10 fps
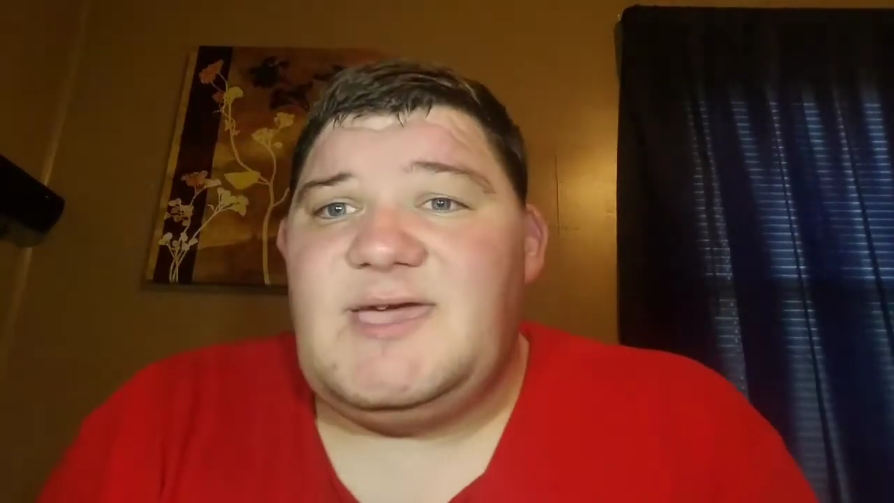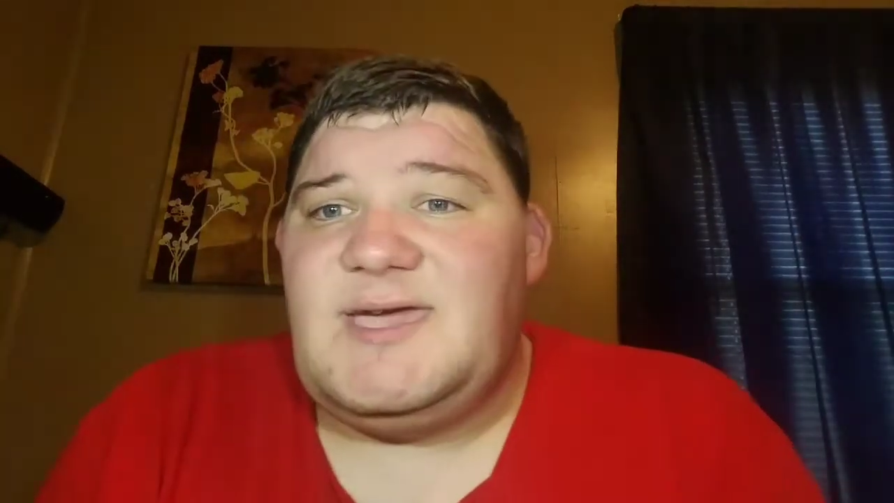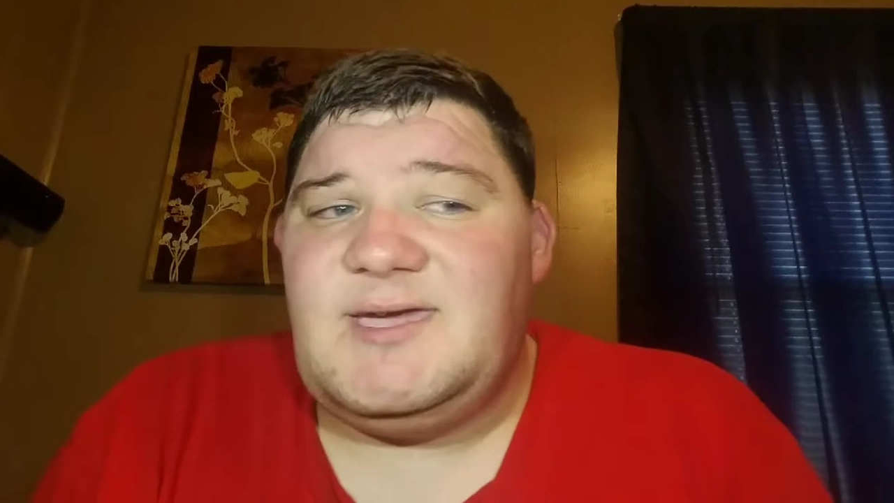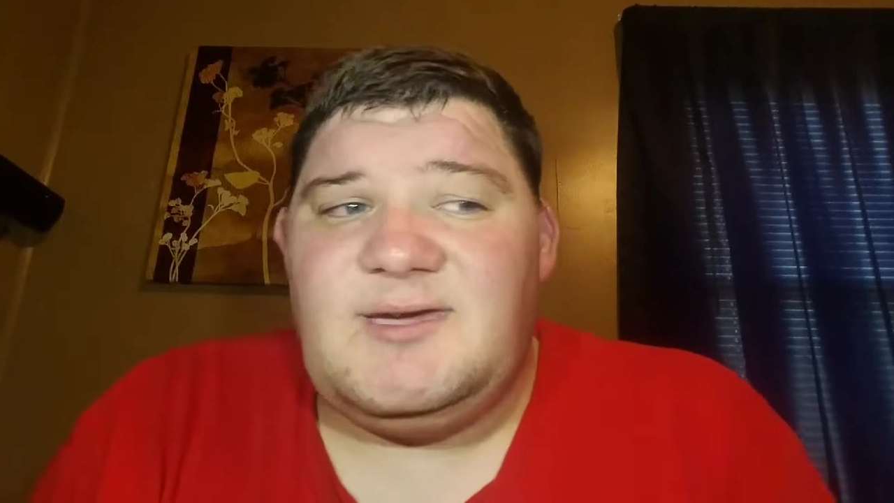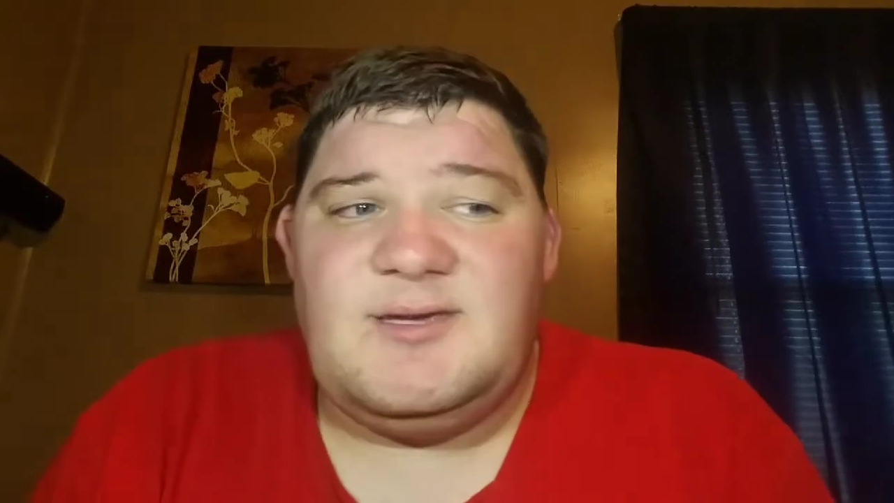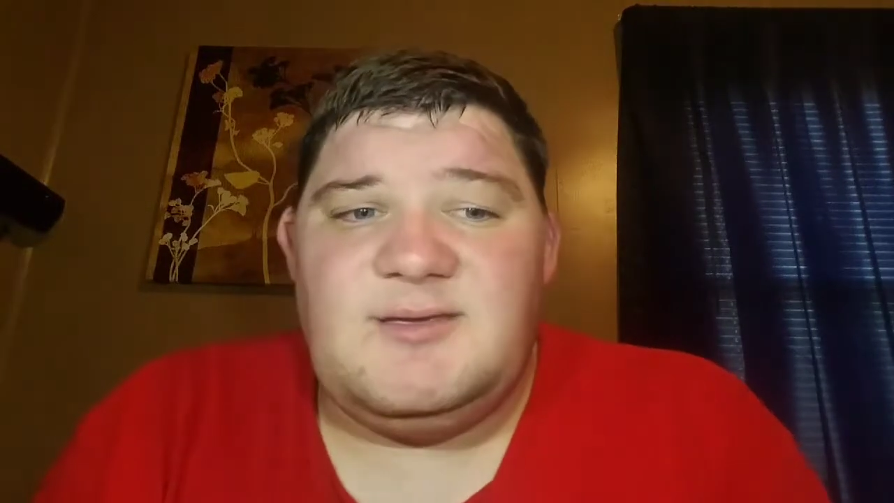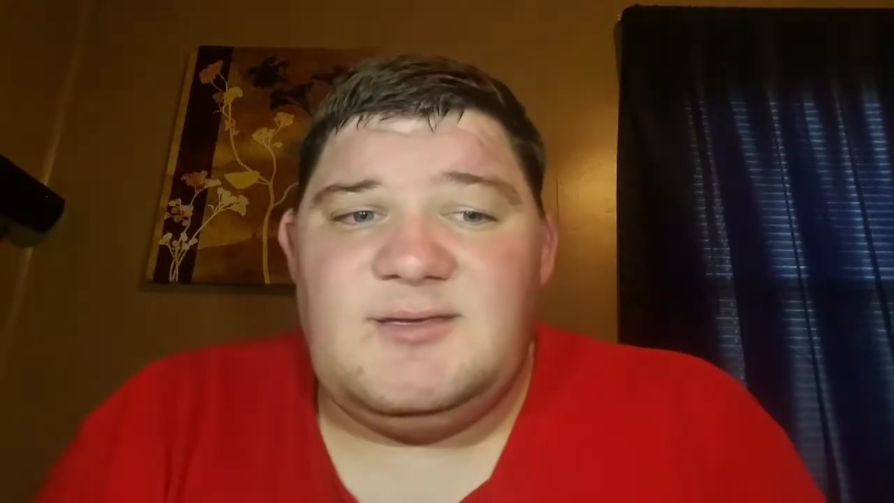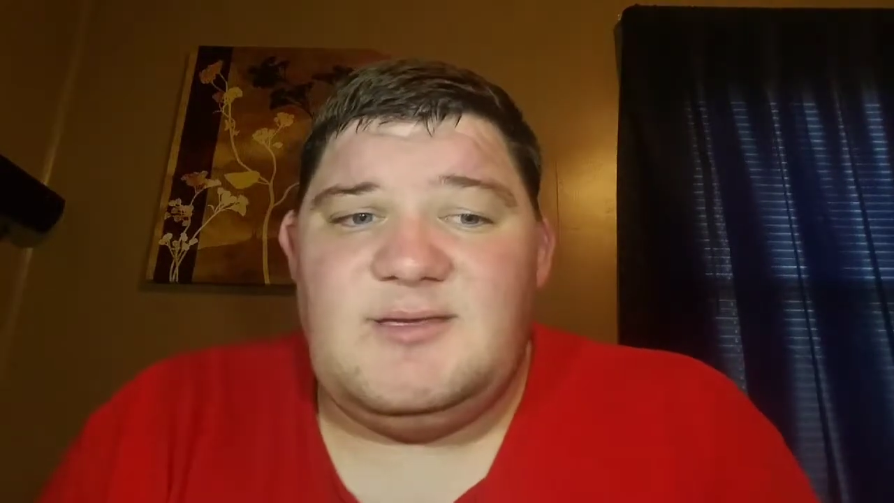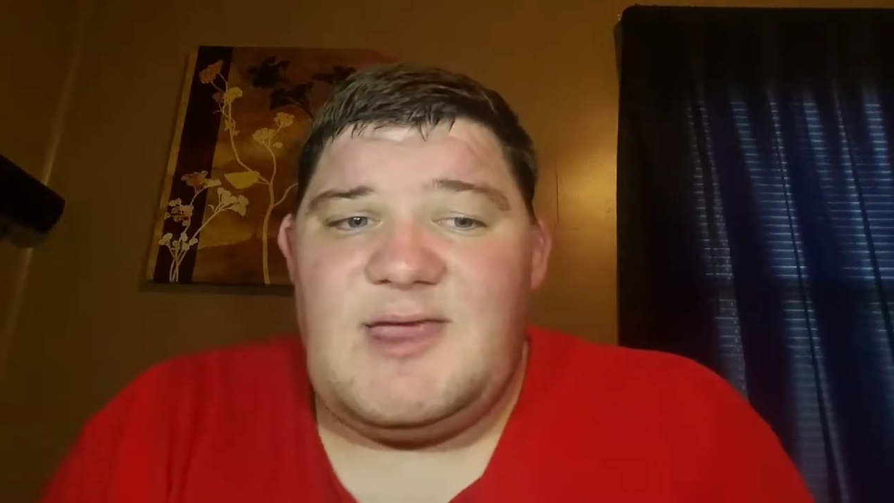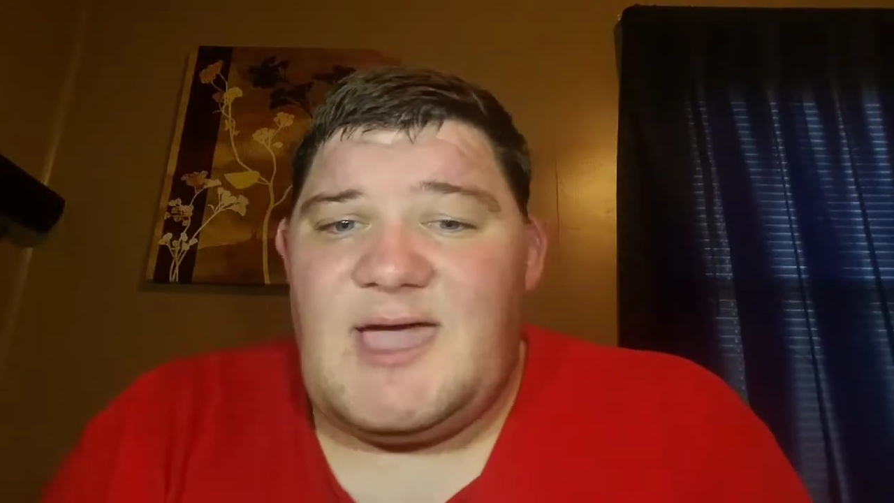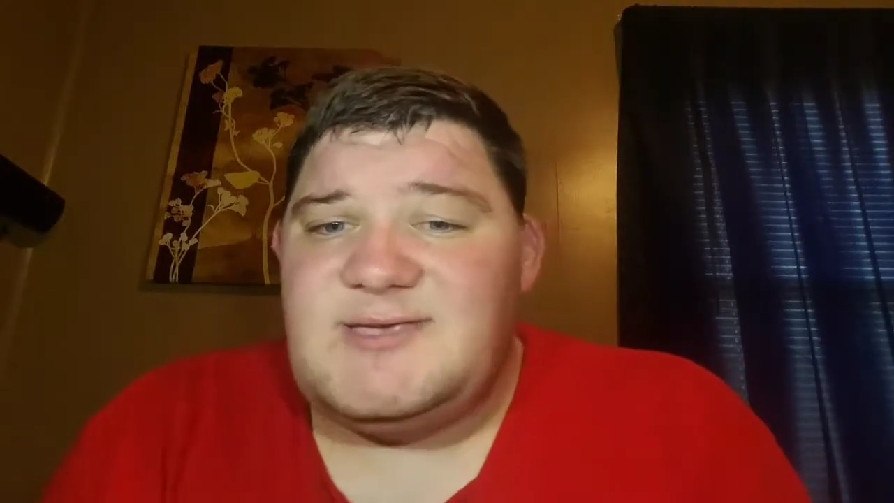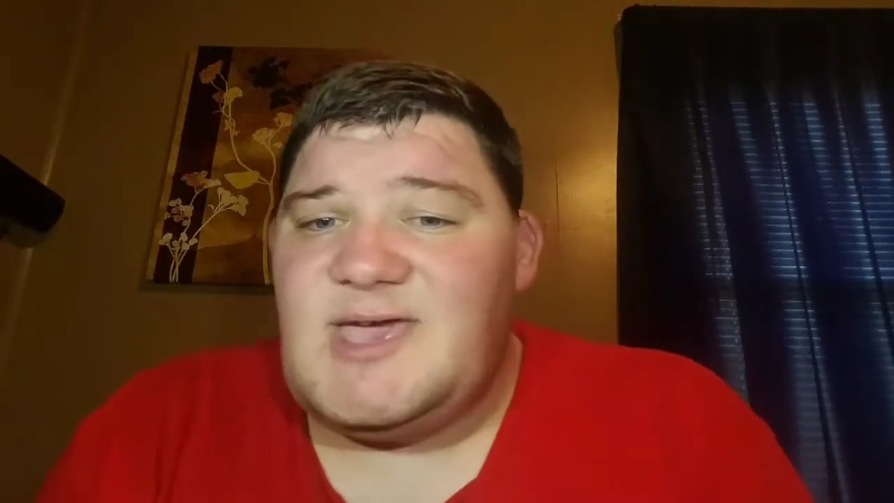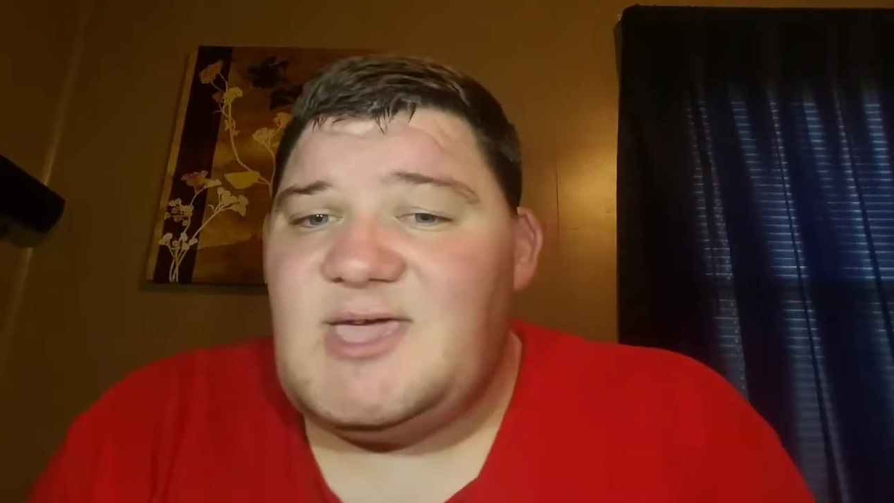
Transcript: And I tell